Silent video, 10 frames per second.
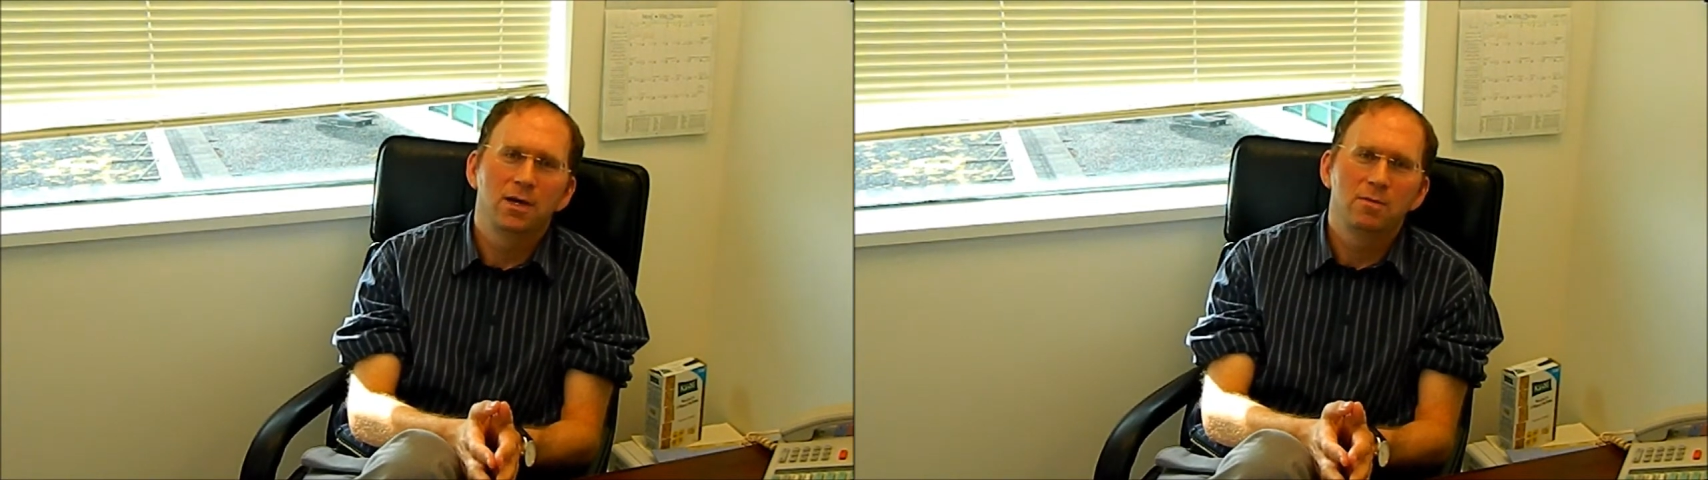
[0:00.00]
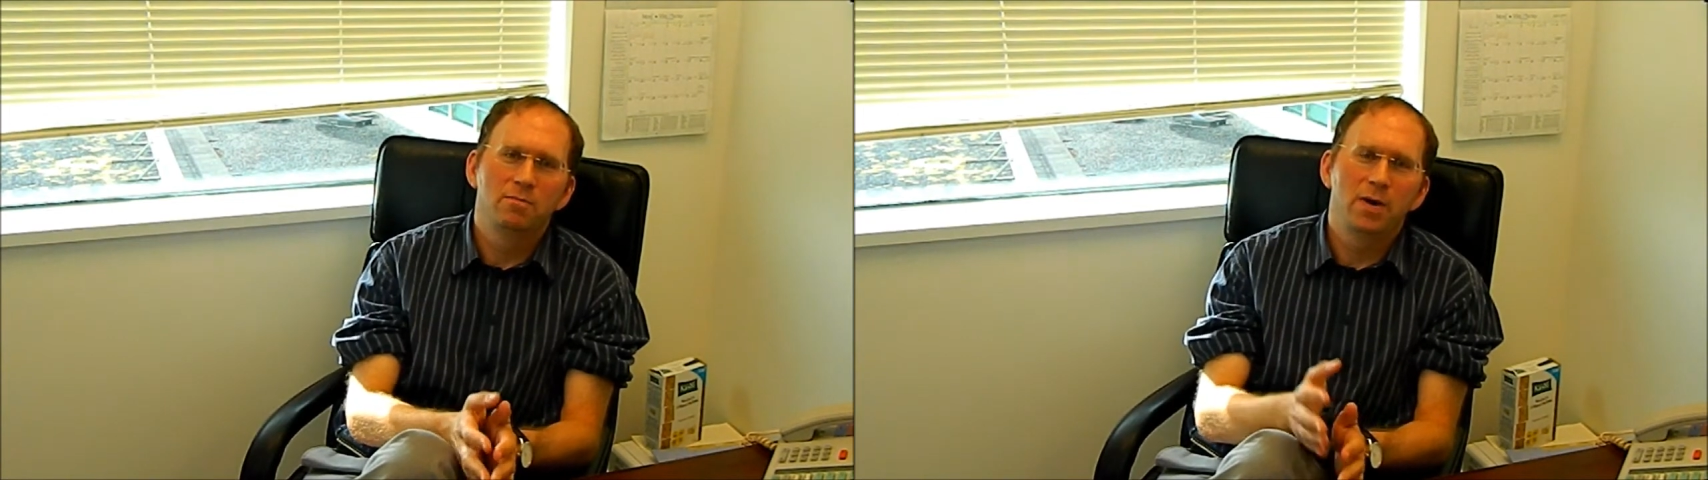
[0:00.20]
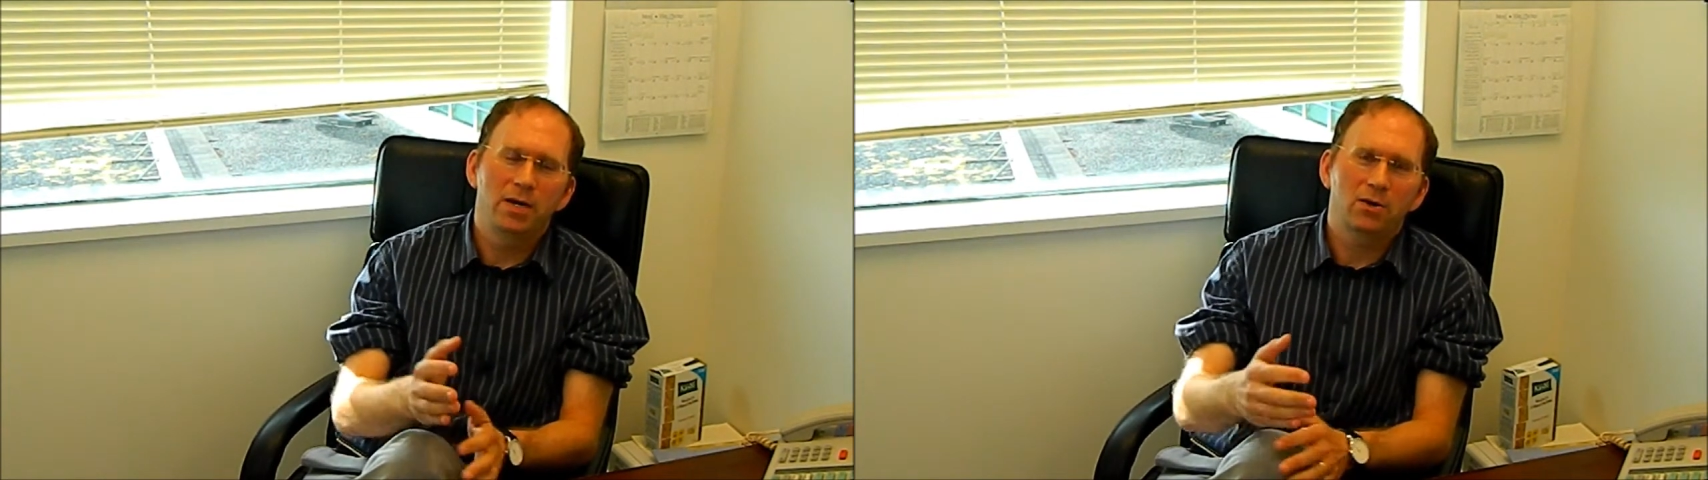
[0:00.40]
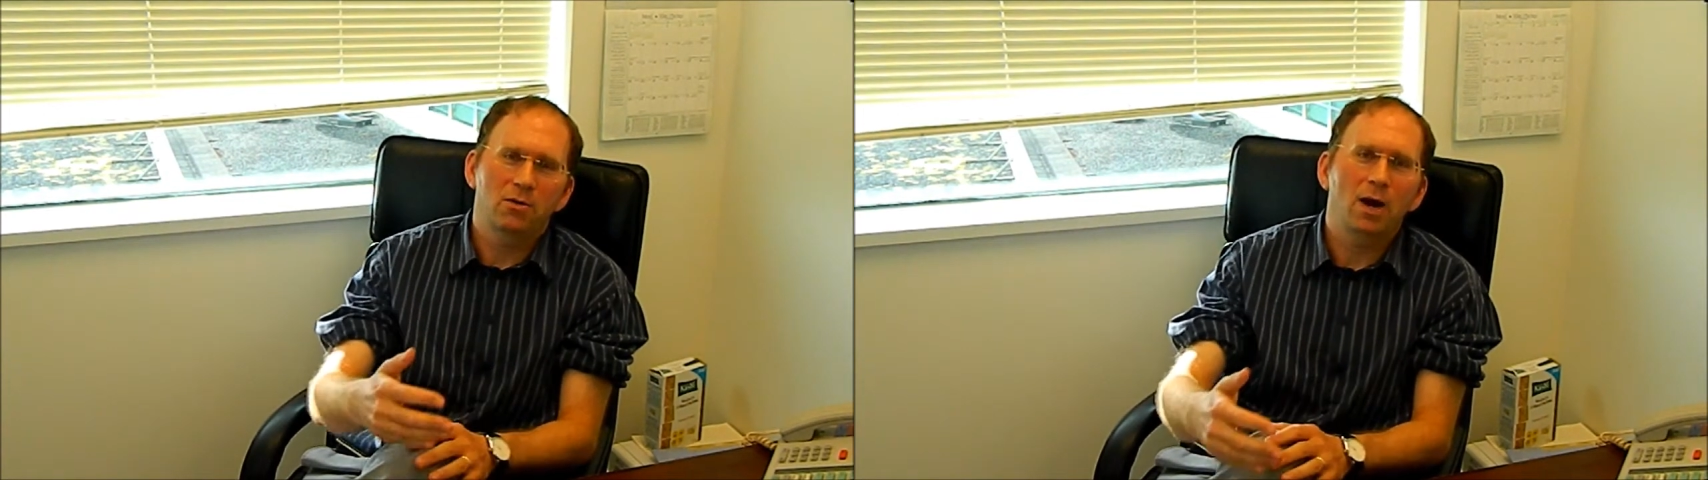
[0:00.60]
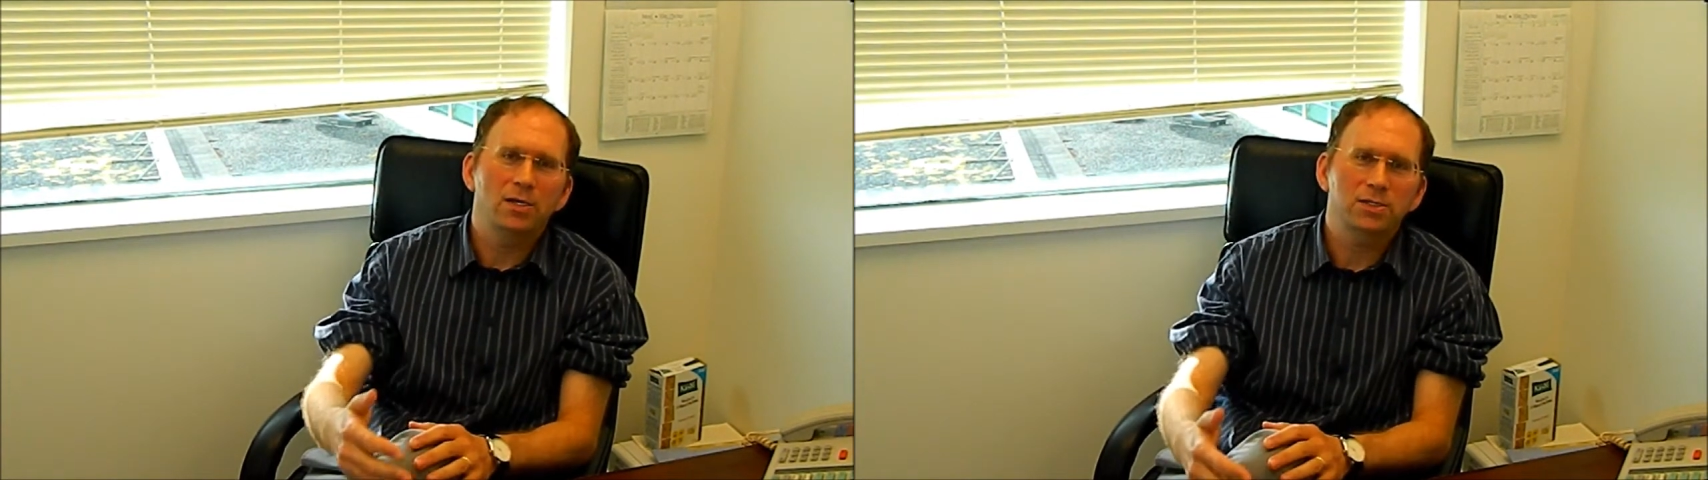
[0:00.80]
but
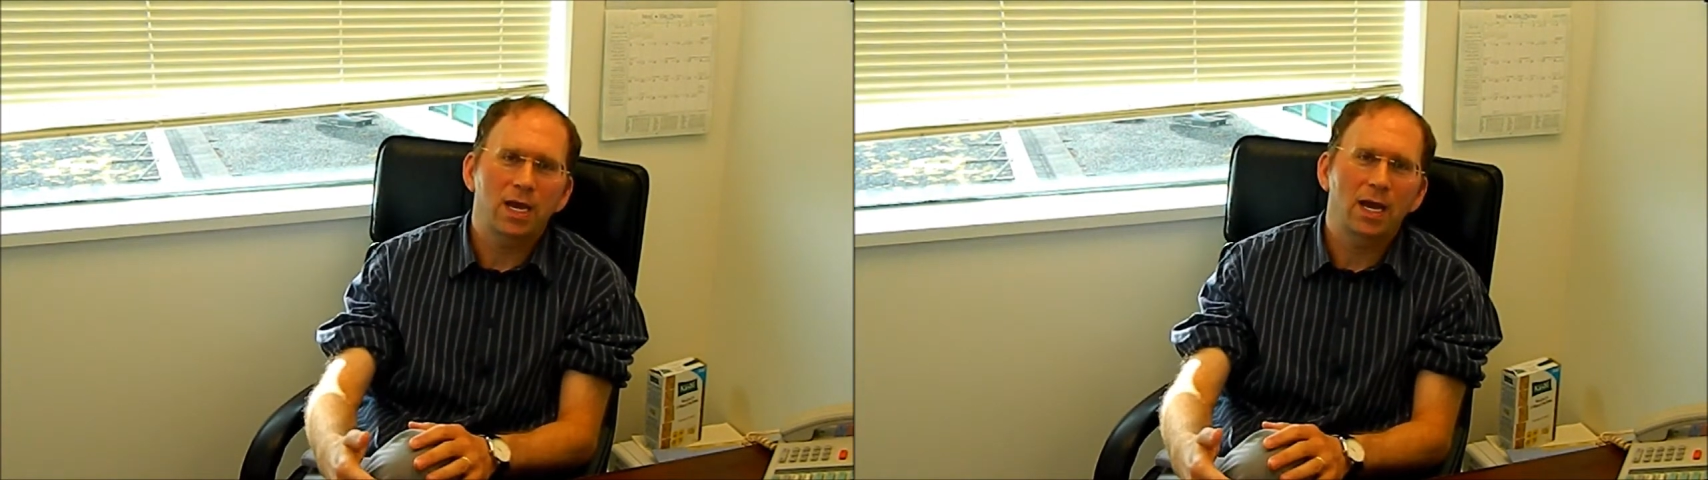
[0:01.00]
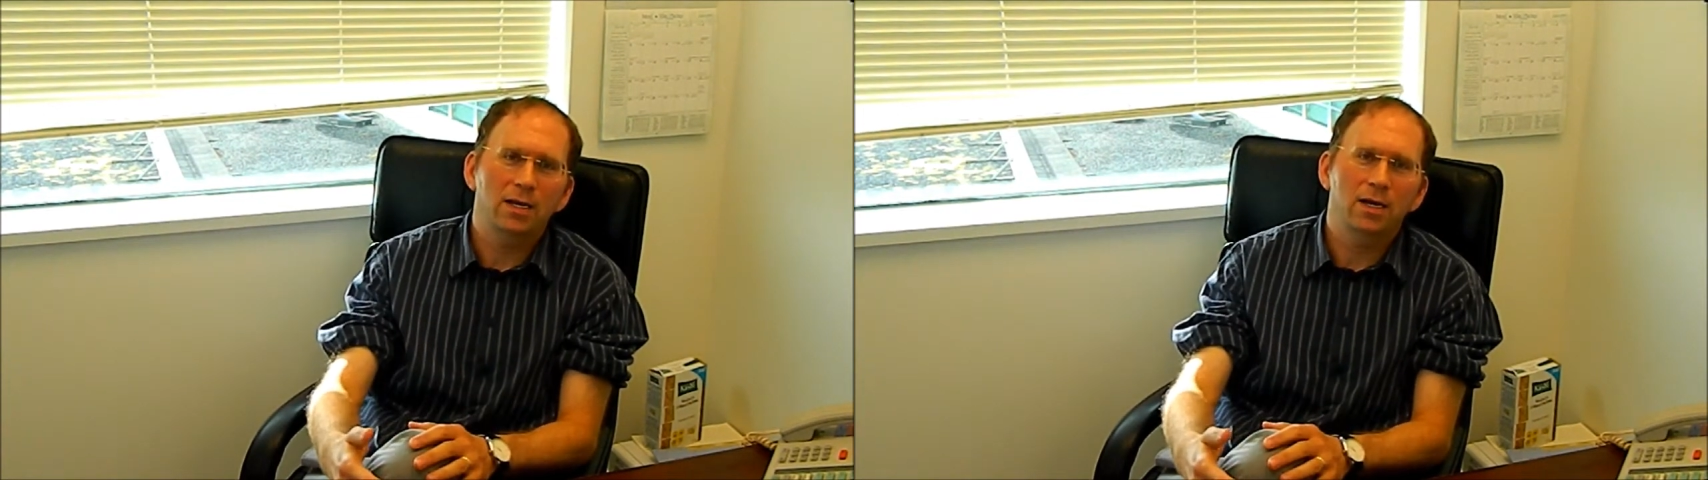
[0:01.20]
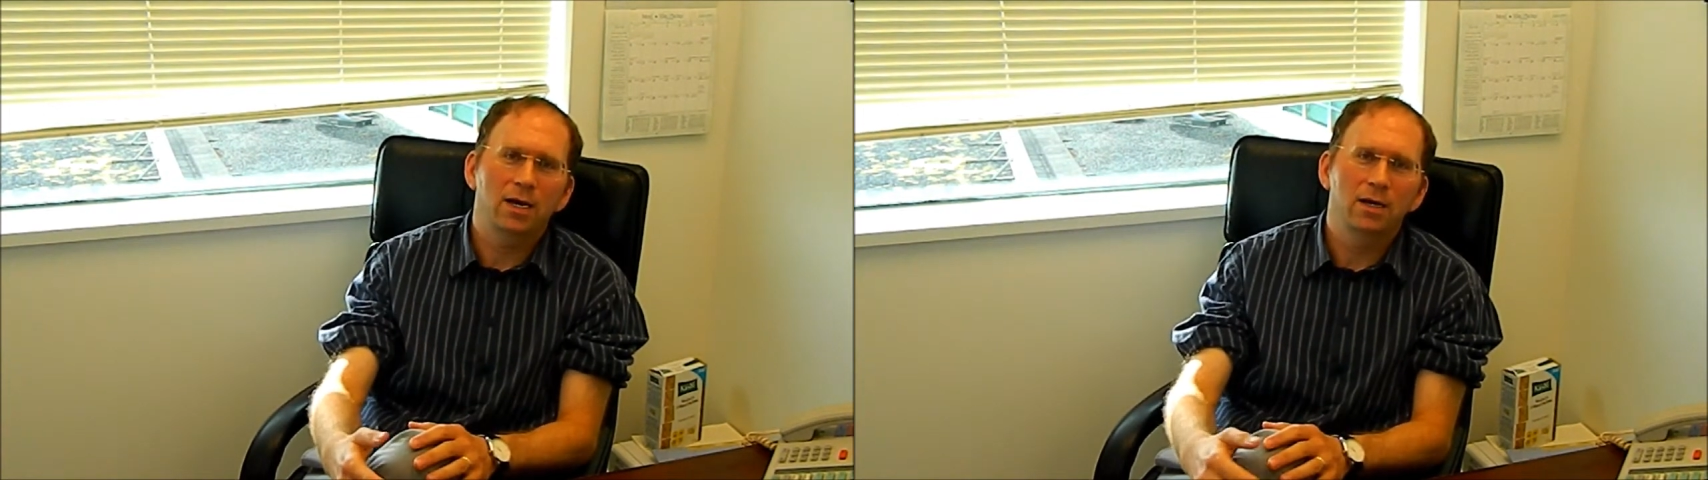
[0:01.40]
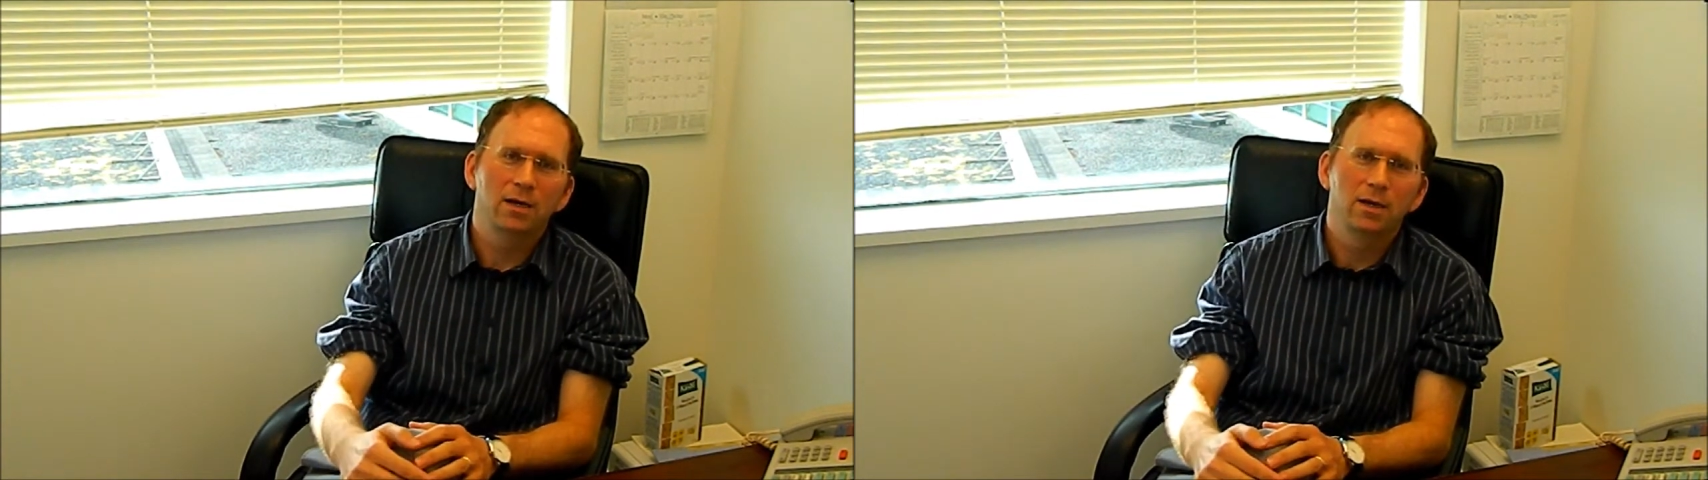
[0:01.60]
across Canada,